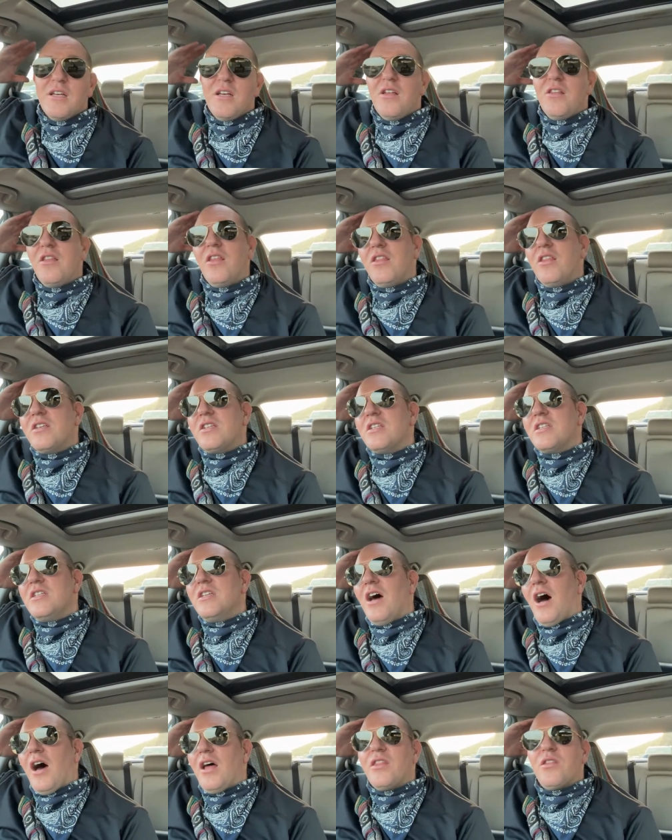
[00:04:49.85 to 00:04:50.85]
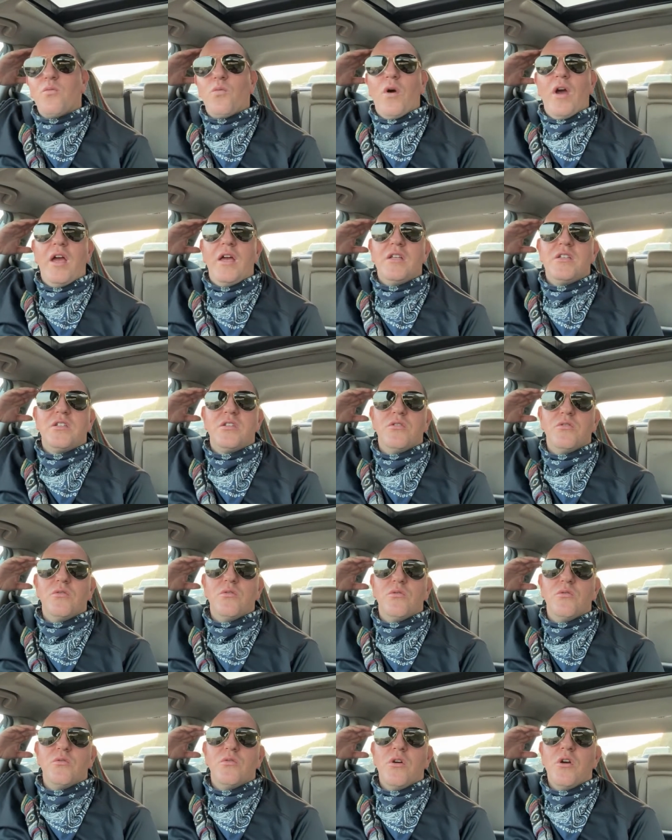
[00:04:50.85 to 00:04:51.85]
that this is not the way
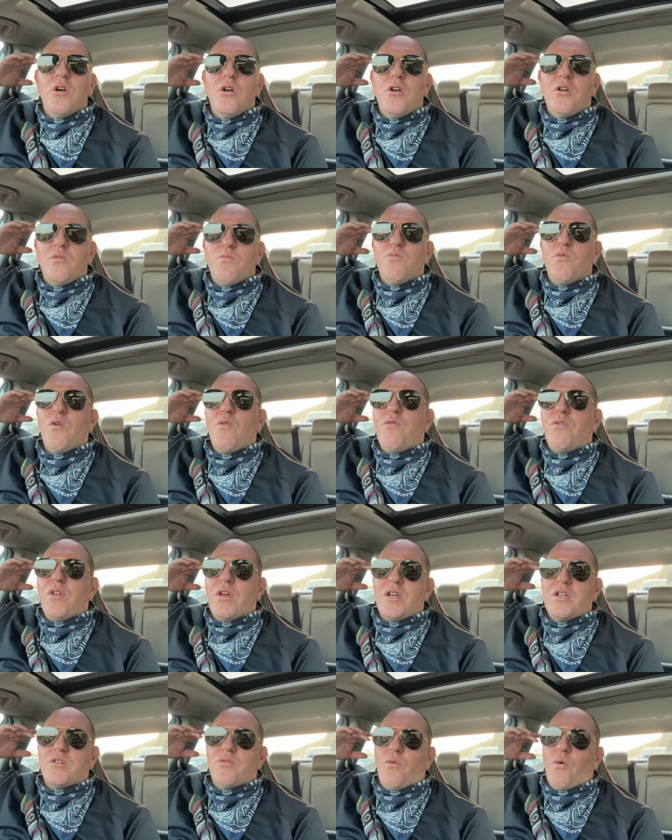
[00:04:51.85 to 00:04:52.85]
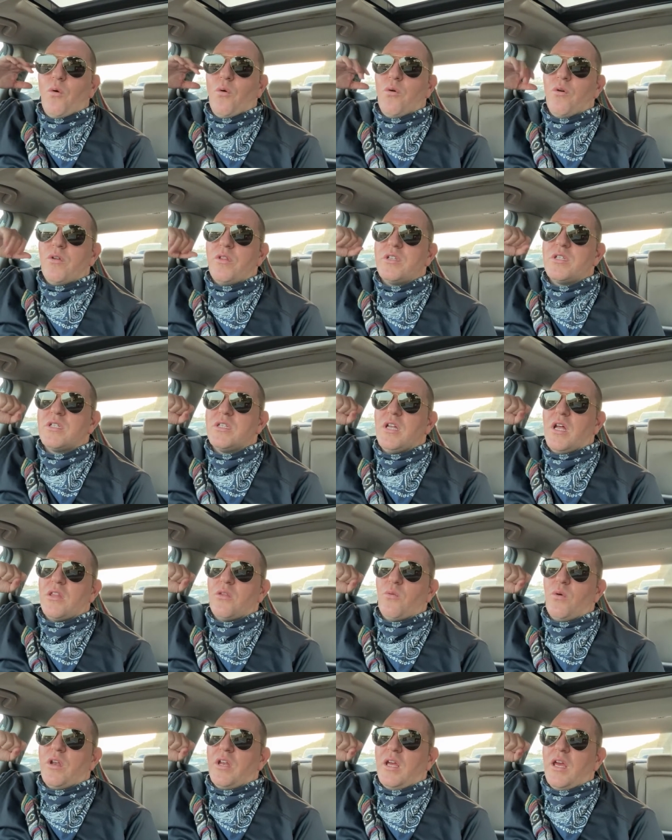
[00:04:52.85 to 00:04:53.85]
to move things forward. This is not the
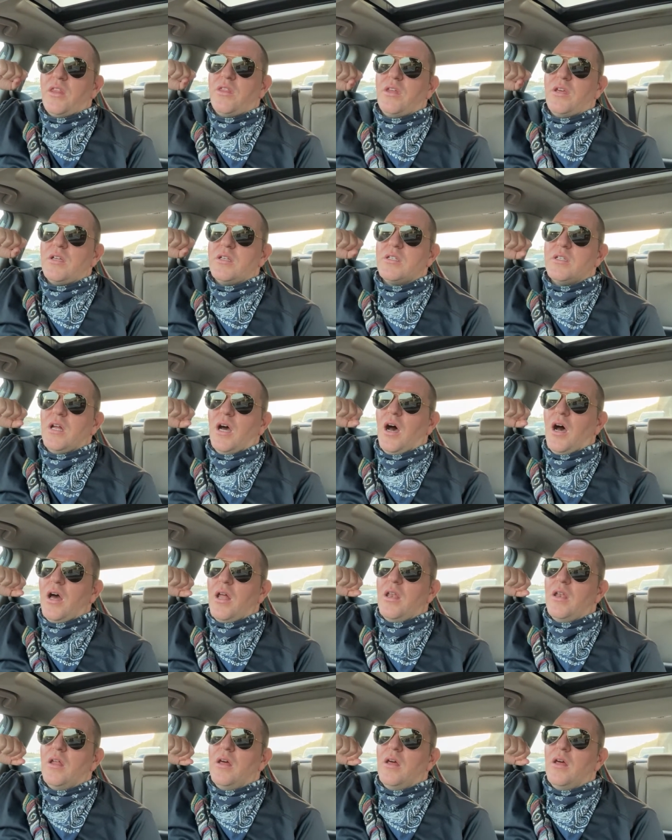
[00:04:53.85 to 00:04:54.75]
way to get things done.